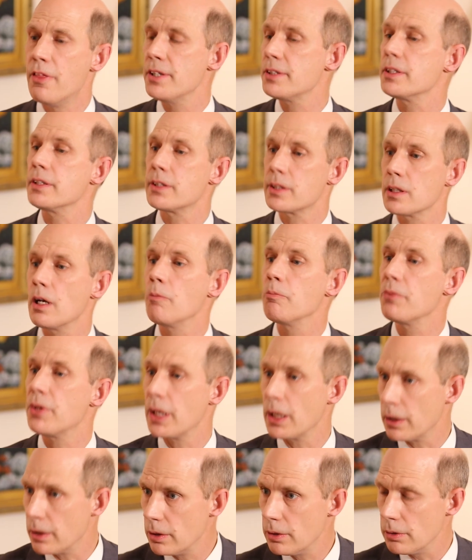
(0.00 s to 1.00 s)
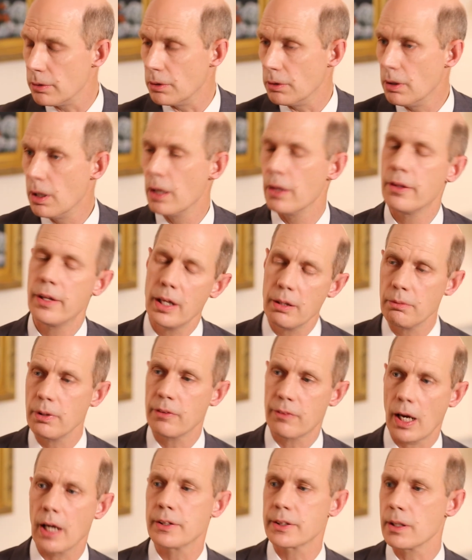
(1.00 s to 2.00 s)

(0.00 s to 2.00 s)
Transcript: this is something new, then we've got